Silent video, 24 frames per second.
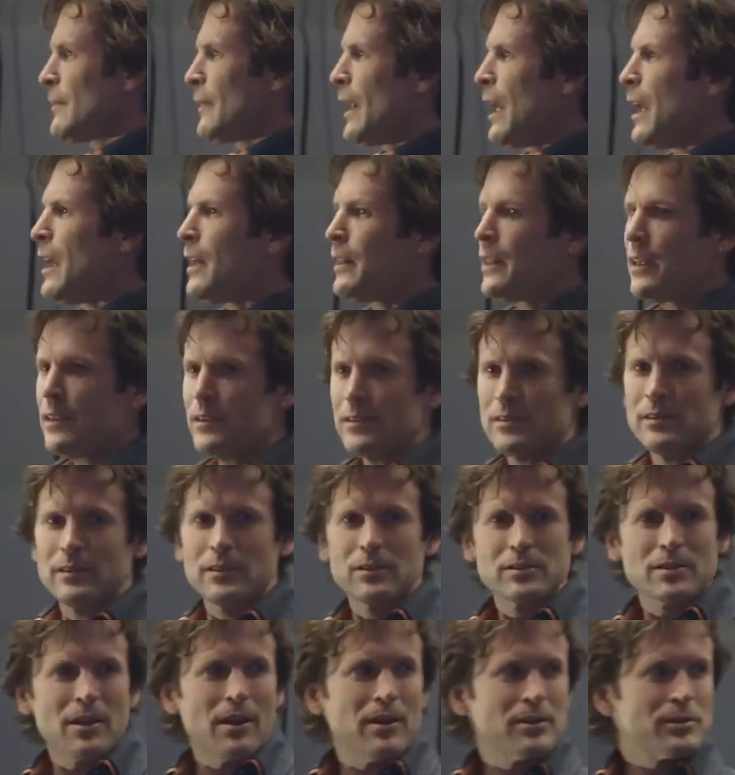And then
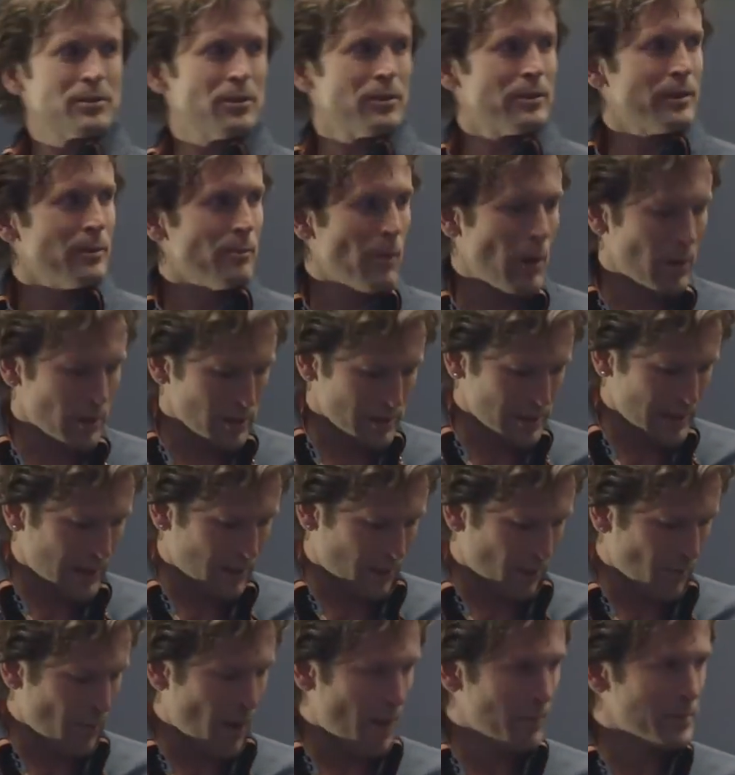there's also the motorcycle,
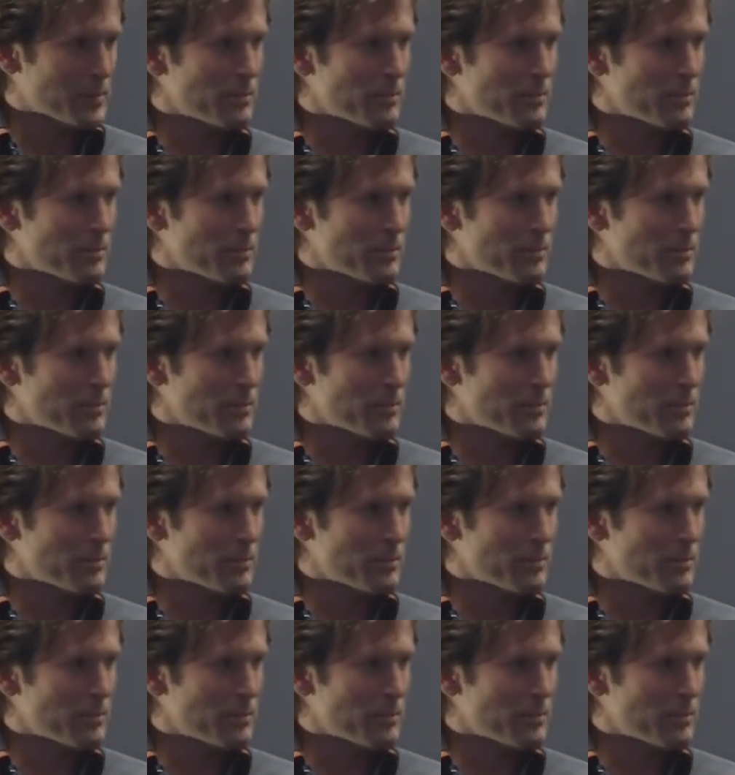her mom's